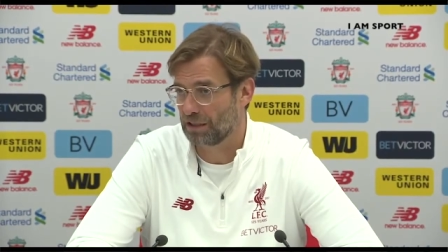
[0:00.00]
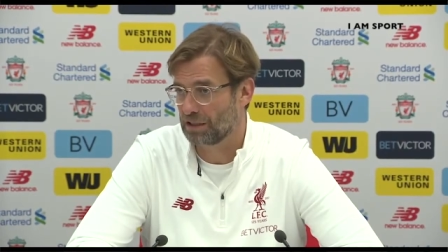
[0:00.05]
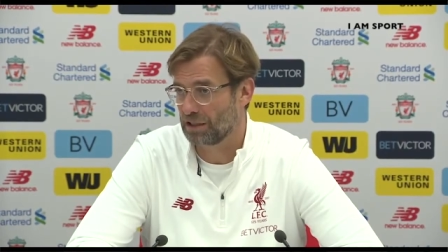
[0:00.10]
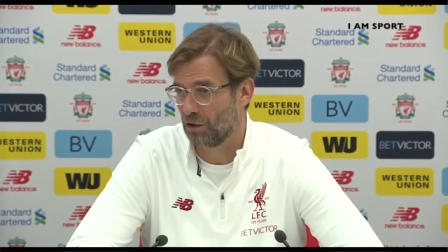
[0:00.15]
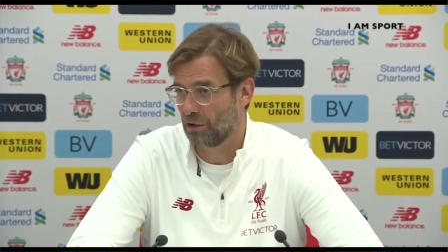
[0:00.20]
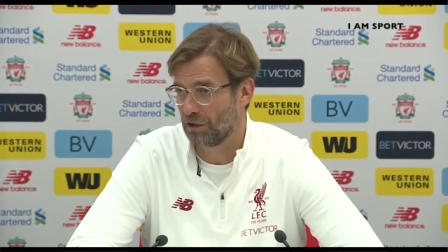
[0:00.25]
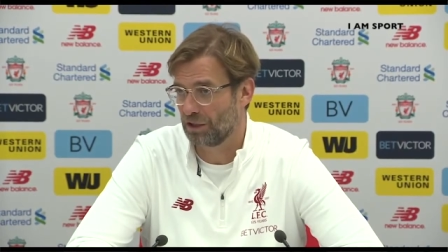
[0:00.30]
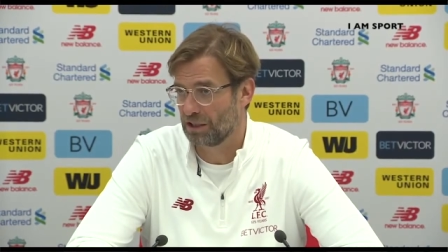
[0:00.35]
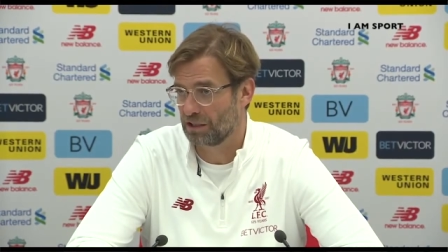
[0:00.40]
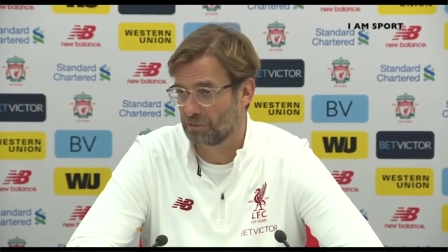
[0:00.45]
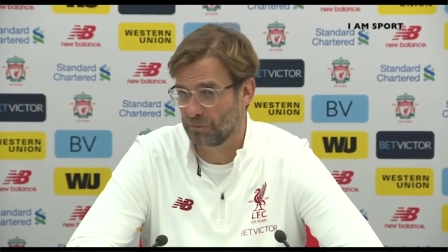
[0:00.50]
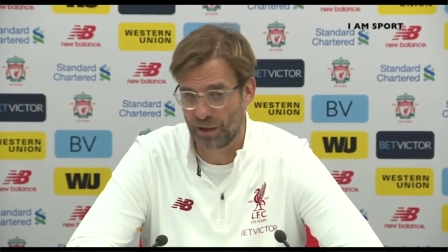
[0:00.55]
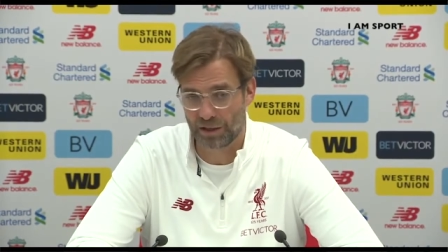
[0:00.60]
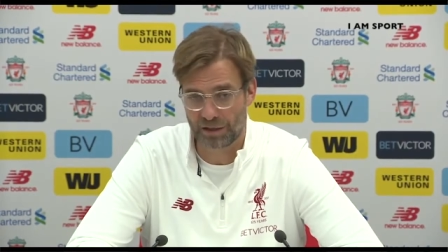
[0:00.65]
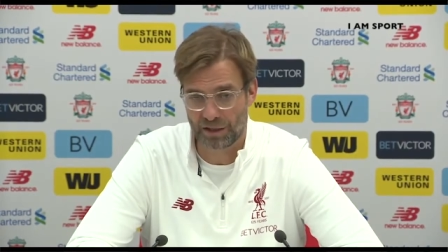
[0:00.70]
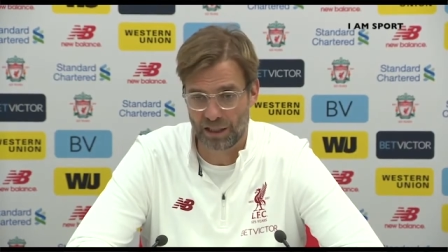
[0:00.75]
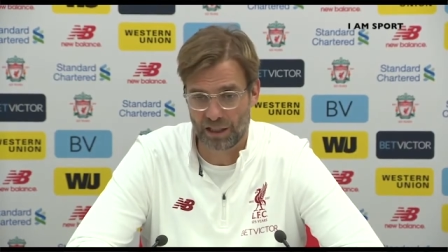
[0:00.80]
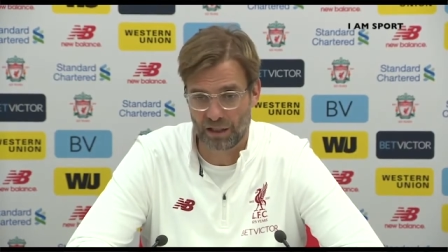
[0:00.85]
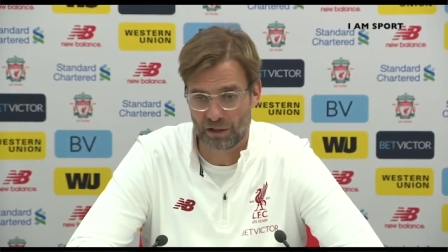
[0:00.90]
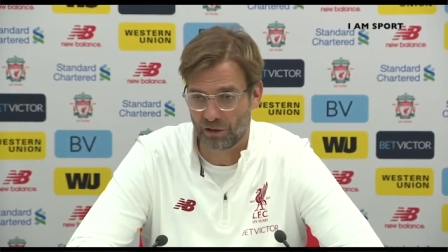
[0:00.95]
that's how it is,
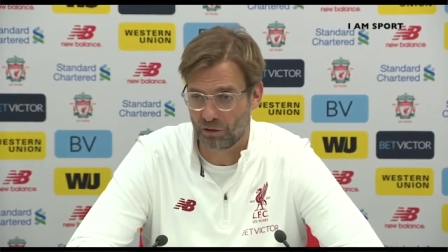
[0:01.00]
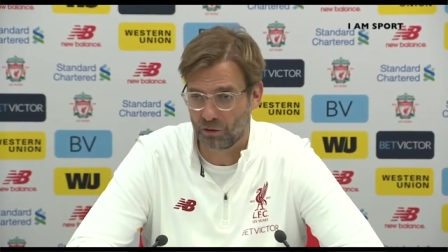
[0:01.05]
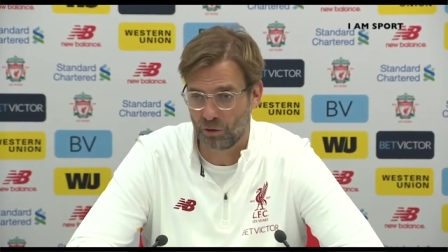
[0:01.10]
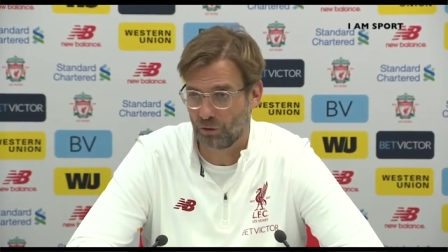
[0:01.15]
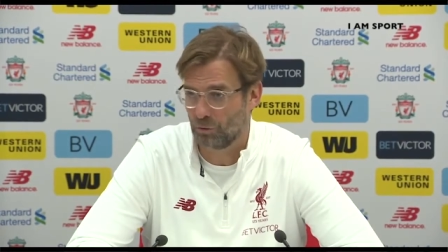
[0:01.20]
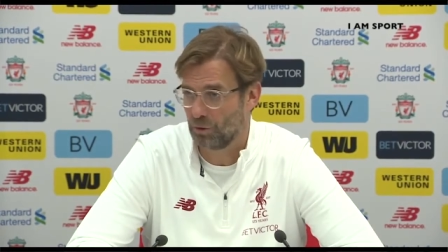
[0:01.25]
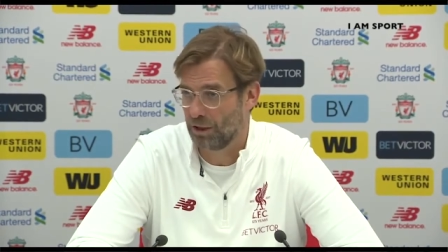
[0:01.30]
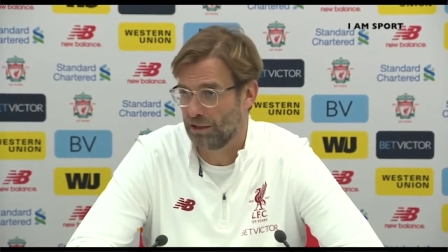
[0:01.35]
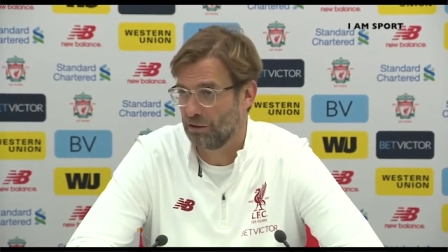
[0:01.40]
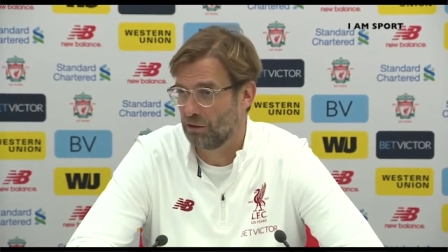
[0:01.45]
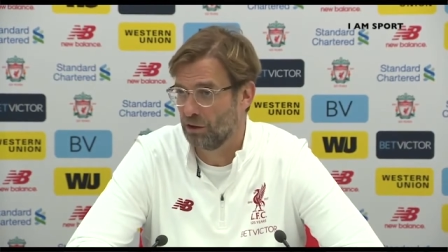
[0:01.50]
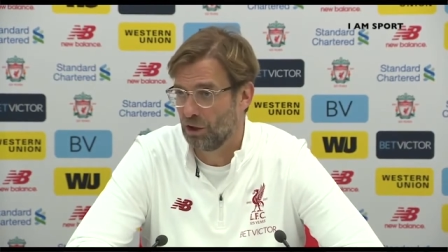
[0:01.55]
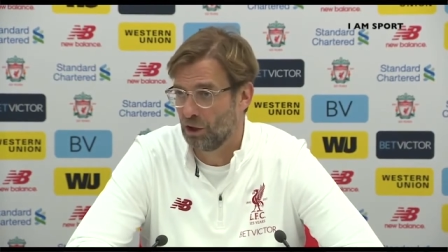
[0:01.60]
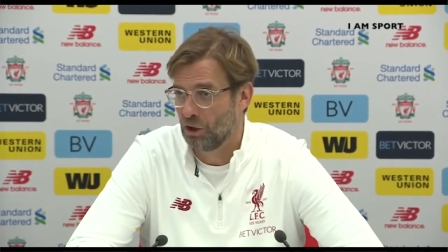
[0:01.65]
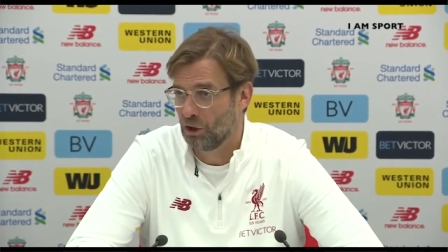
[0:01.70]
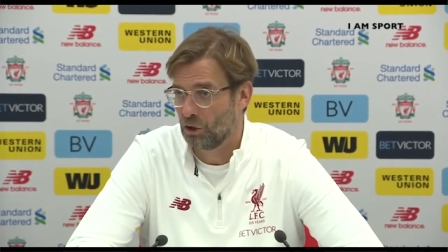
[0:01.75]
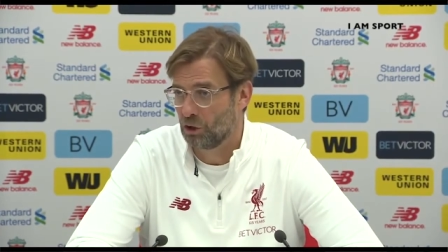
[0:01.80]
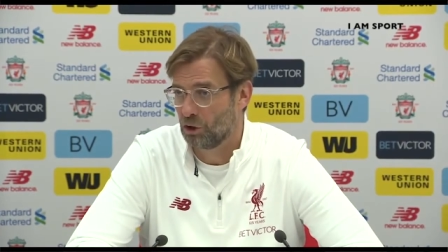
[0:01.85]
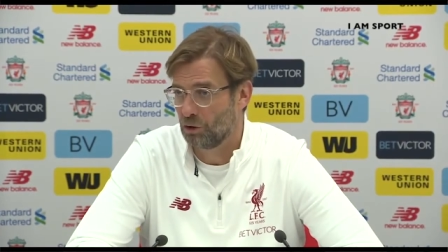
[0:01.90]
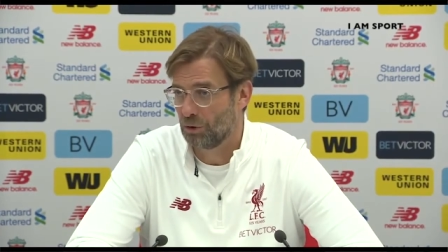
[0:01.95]
but they are on a good way,
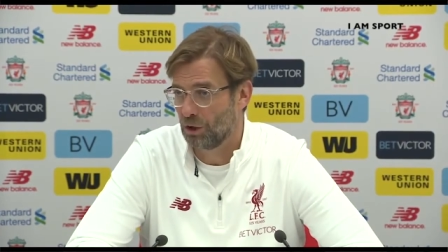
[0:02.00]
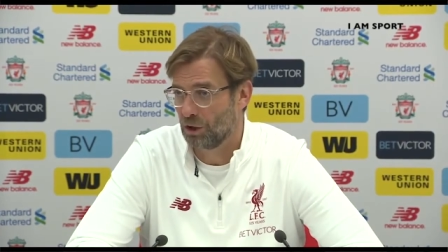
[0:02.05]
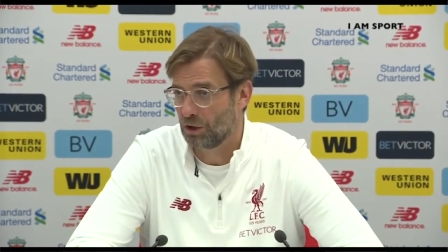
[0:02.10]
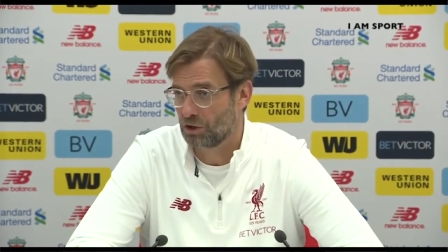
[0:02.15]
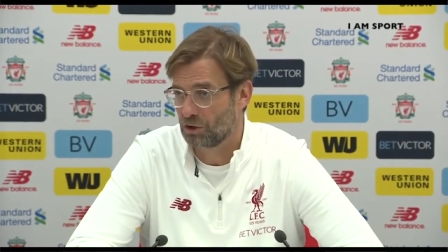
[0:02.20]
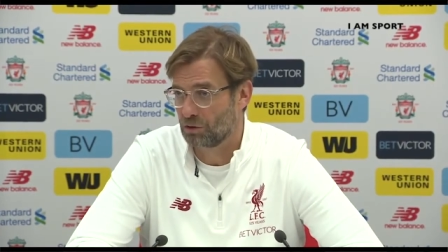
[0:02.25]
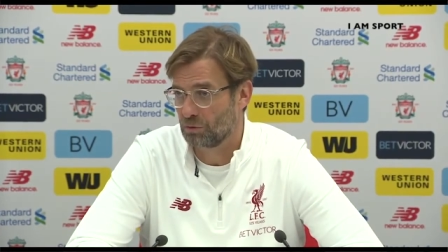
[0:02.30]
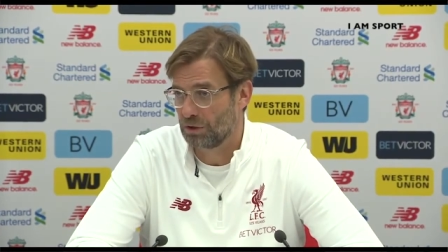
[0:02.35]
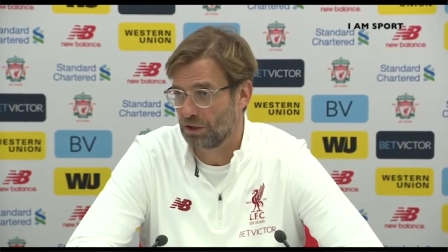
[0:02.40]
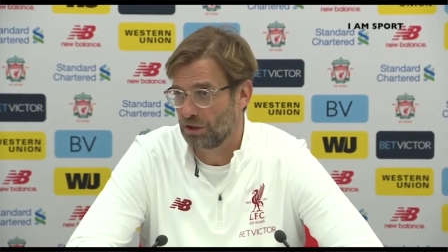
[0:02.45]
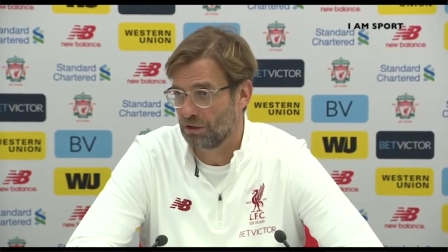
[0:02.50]
to be honest.